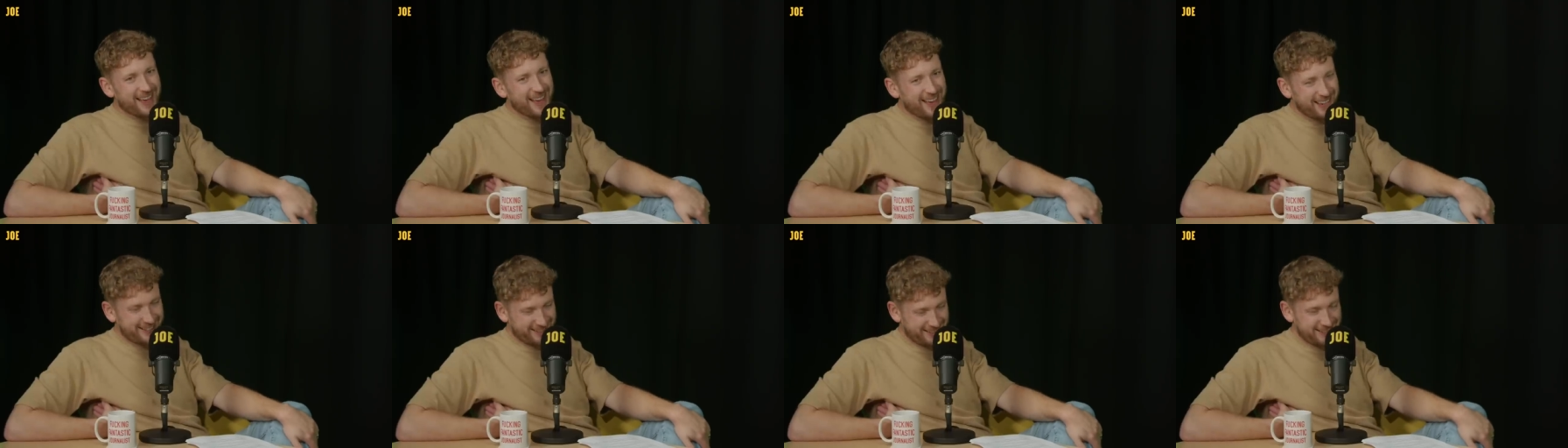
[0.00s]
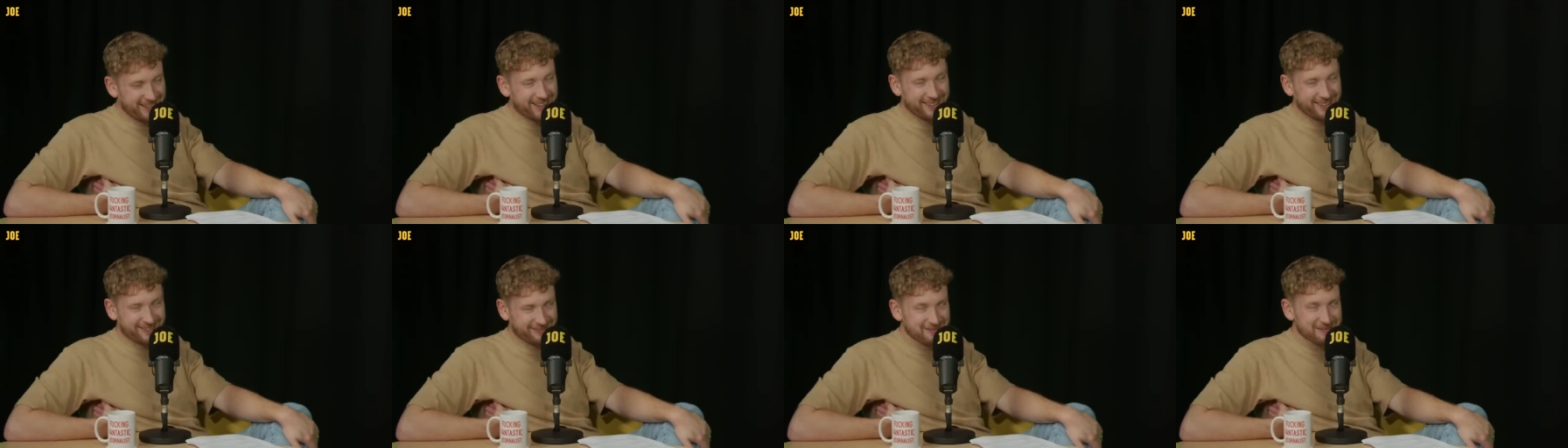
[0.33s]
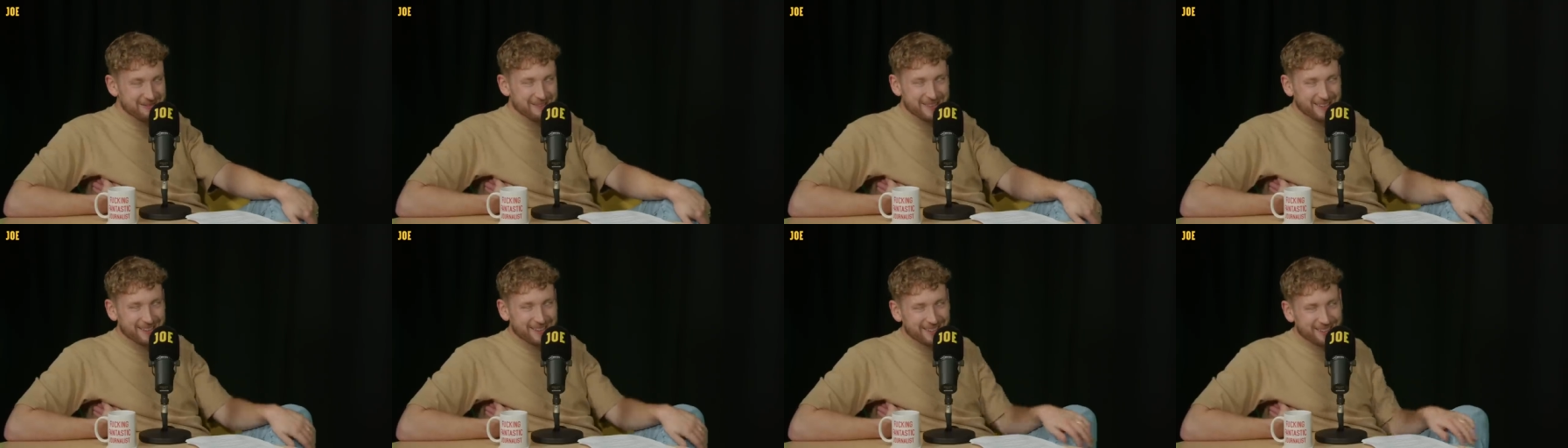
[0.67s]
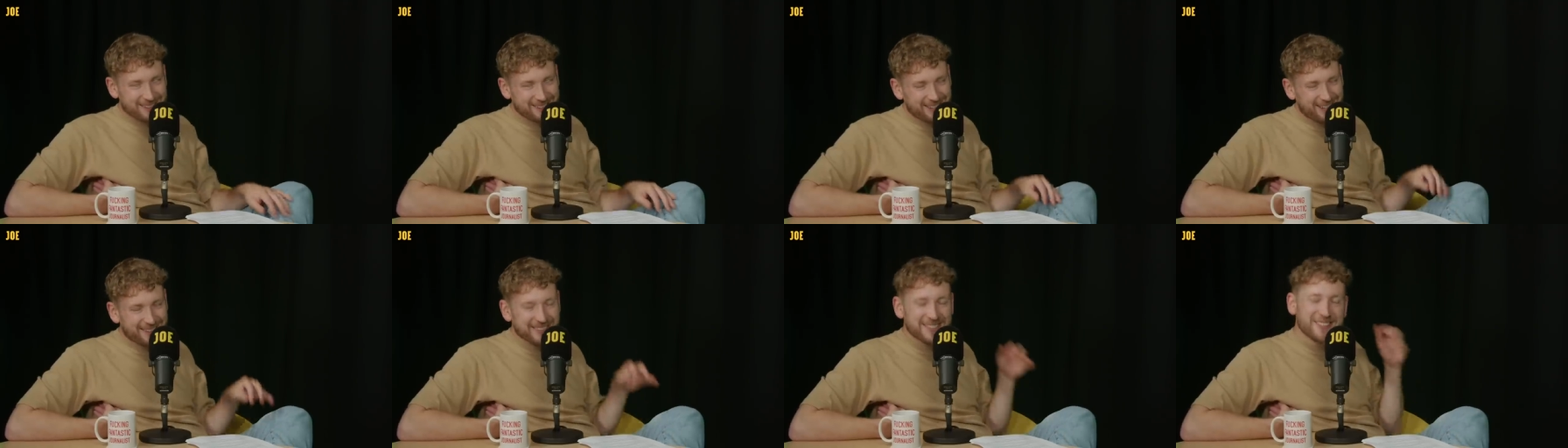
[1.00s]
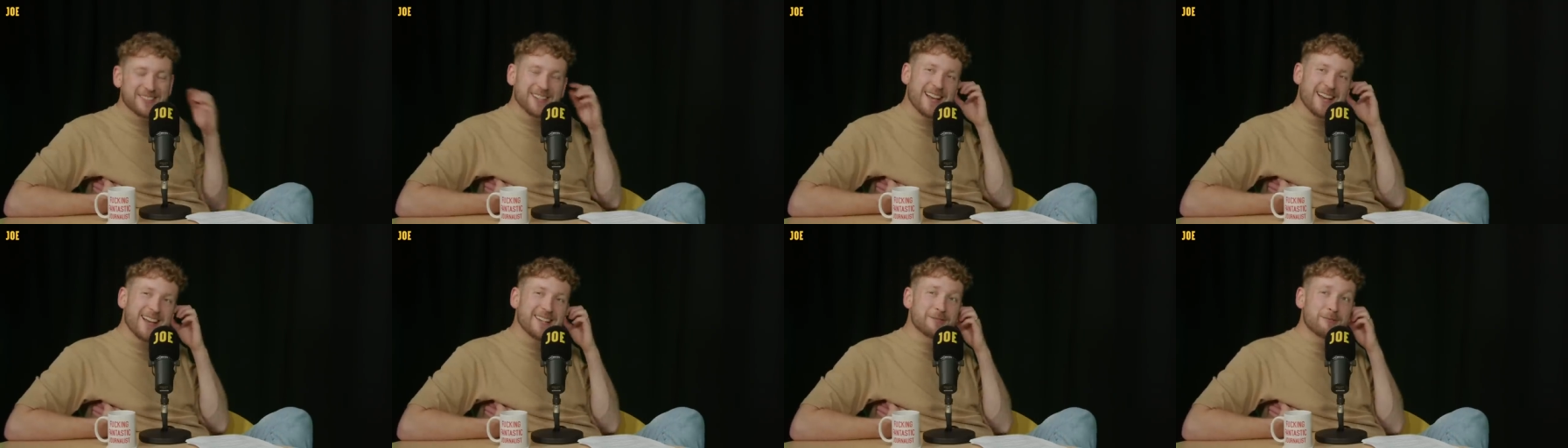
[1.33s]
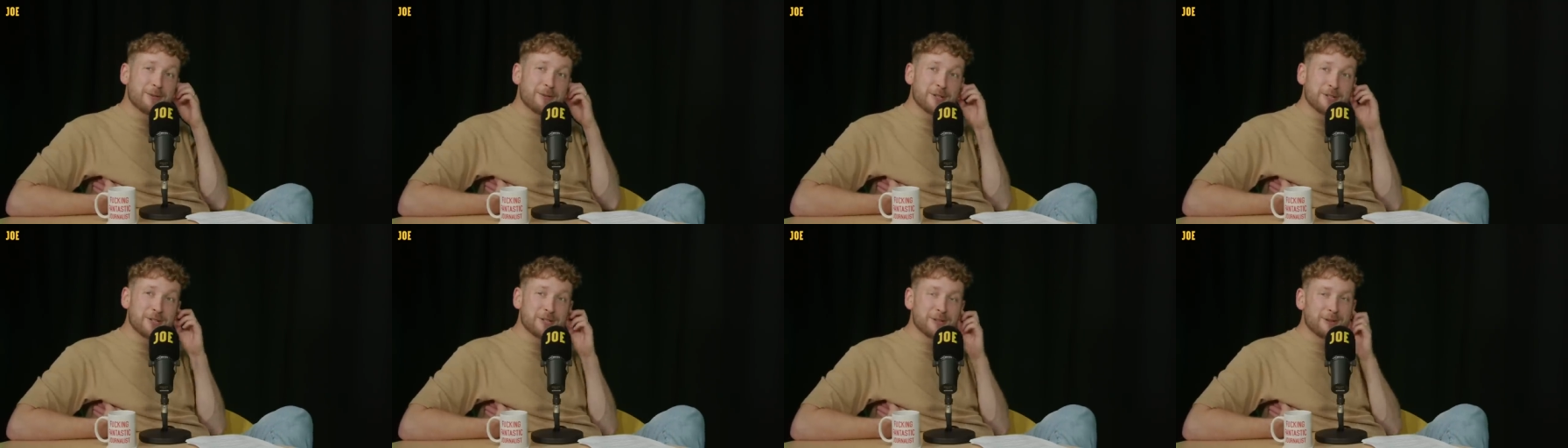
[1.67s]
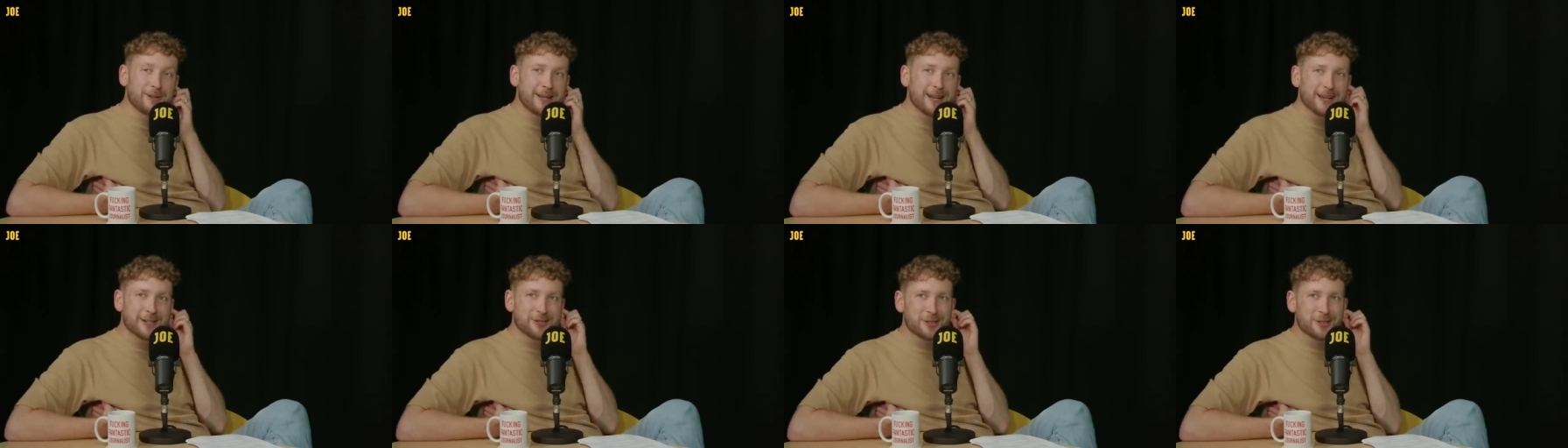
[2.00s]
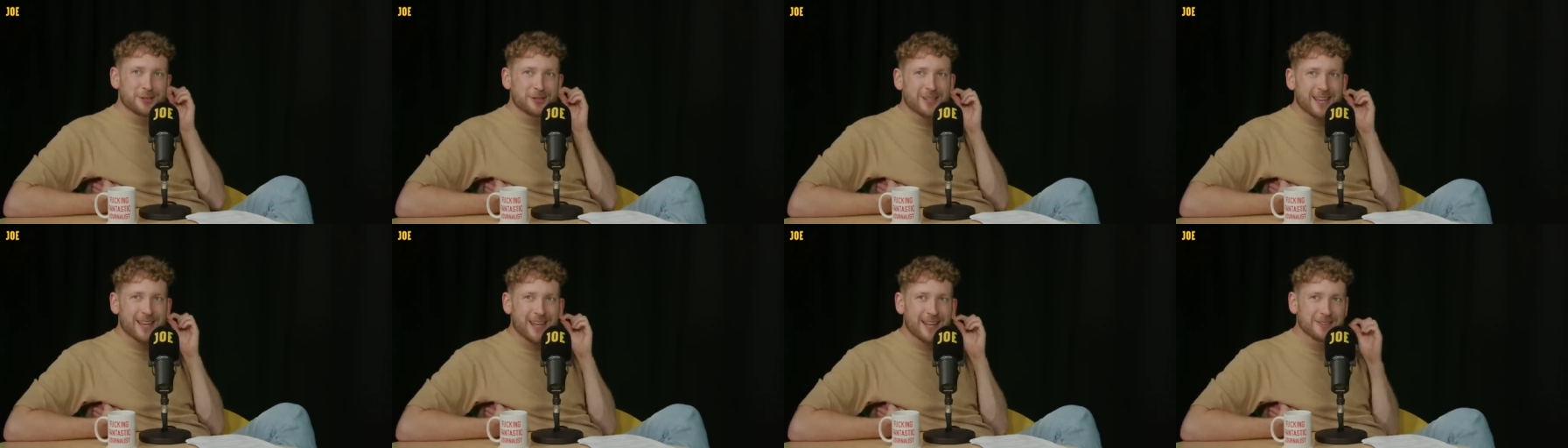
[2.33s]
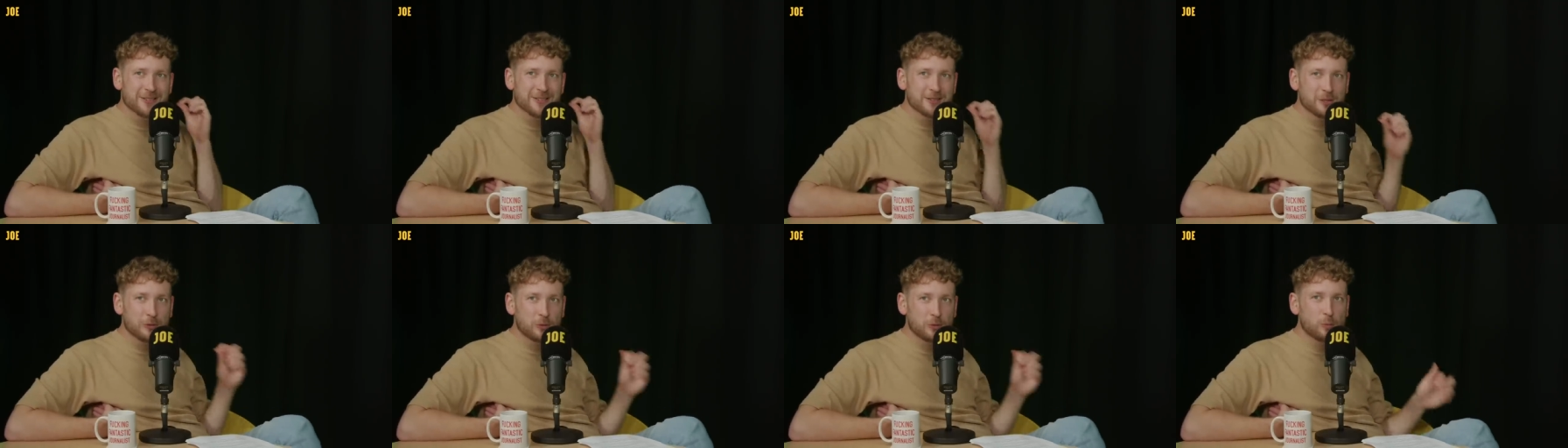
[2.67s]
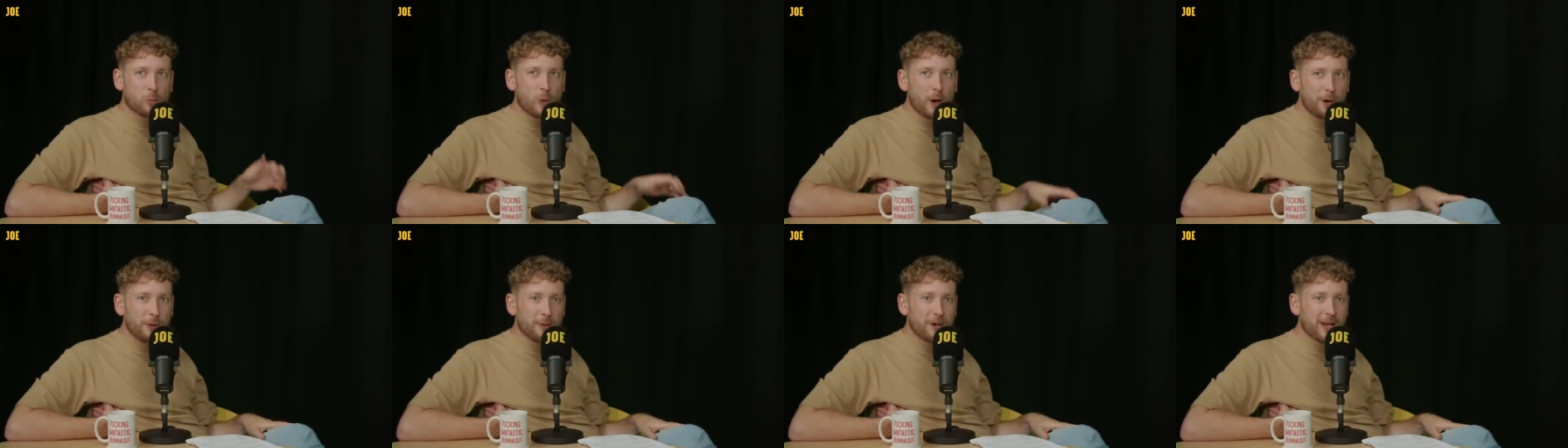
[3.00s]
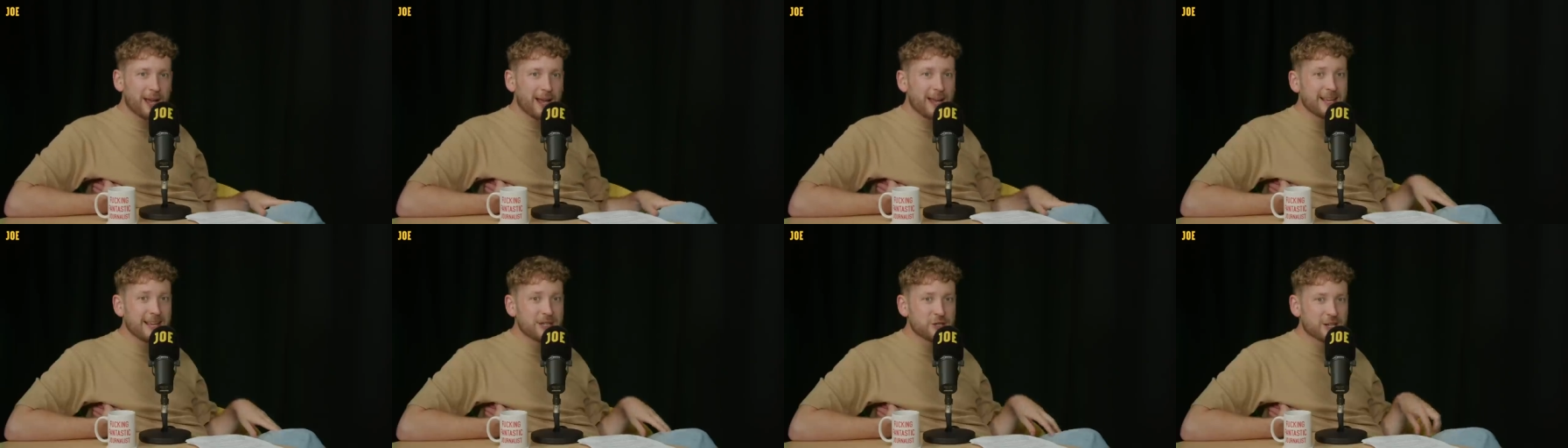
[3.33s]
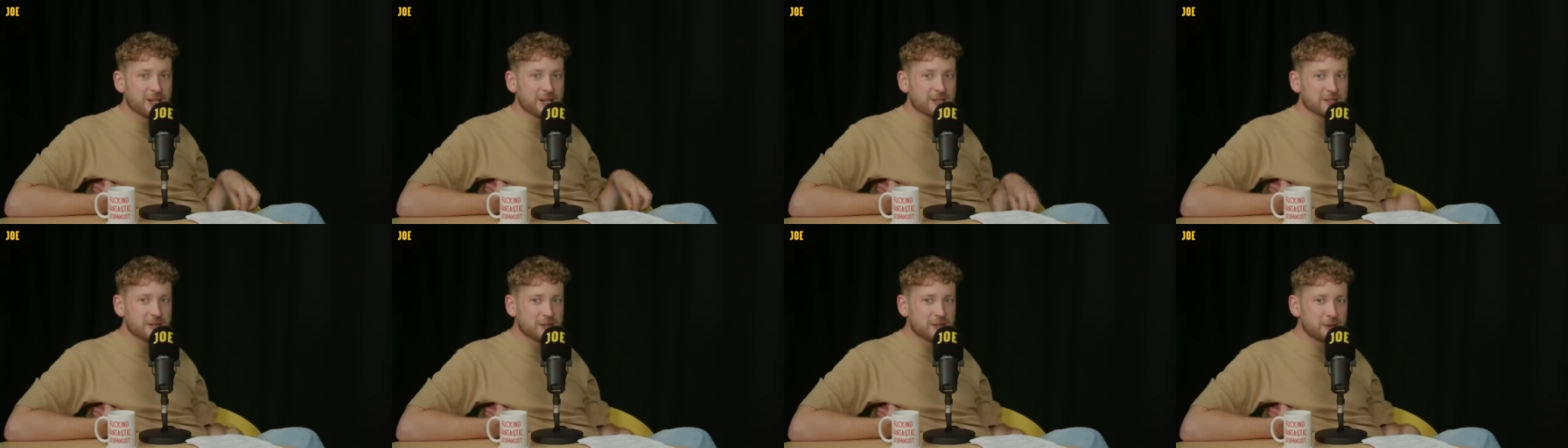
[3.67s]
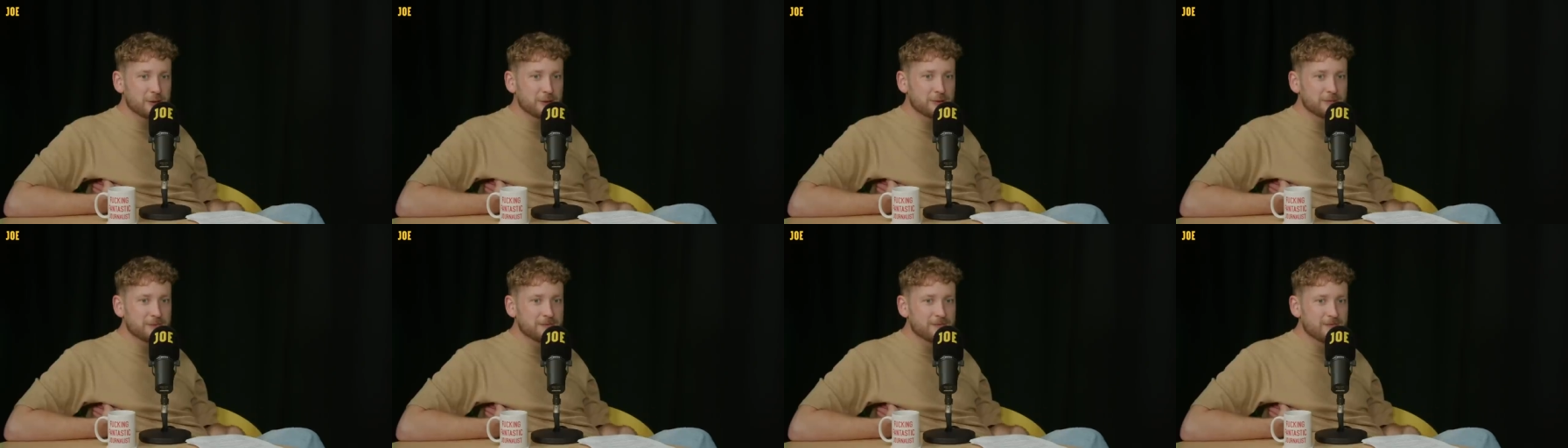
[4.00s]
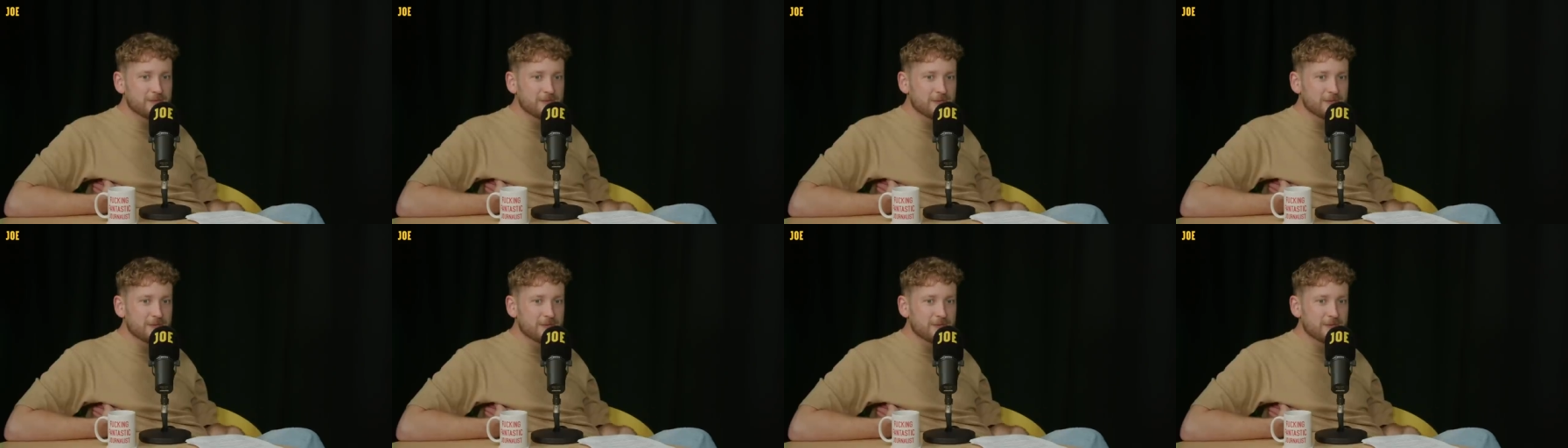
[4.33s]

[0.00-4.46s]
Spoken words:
Yeah, yeah. The Sun says Rishi Sunak should cancel woke HS2.